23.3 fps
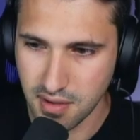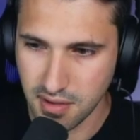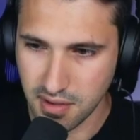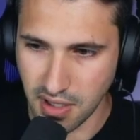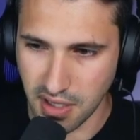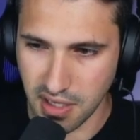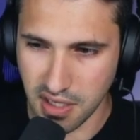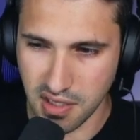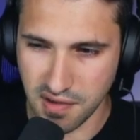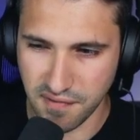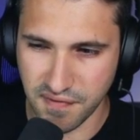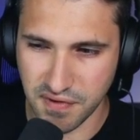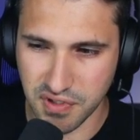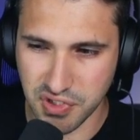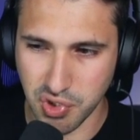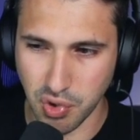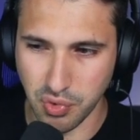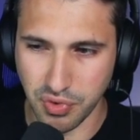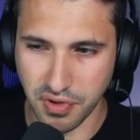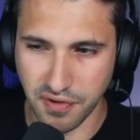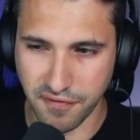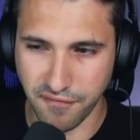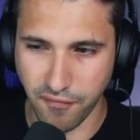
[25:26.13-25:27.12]
Okay, Eevee's
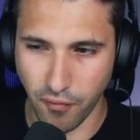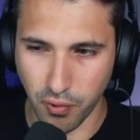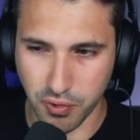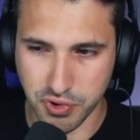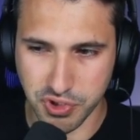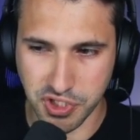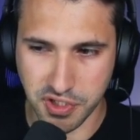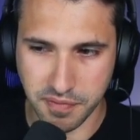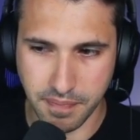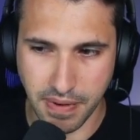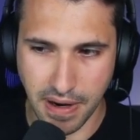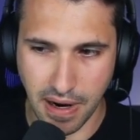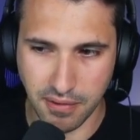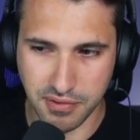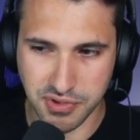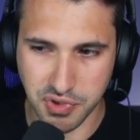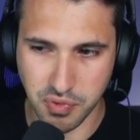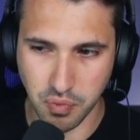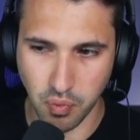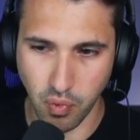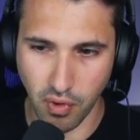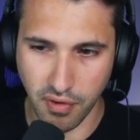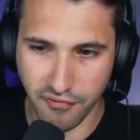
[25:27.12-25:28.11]
only 14 pounds
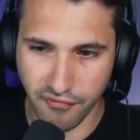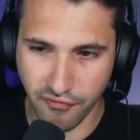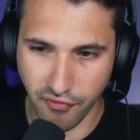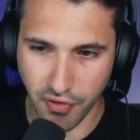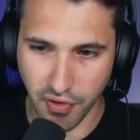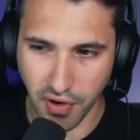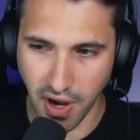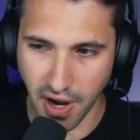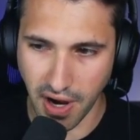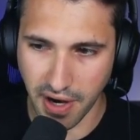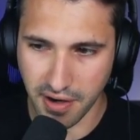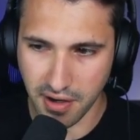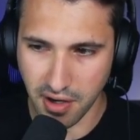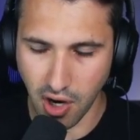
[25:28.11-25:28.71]
and 1 foot high.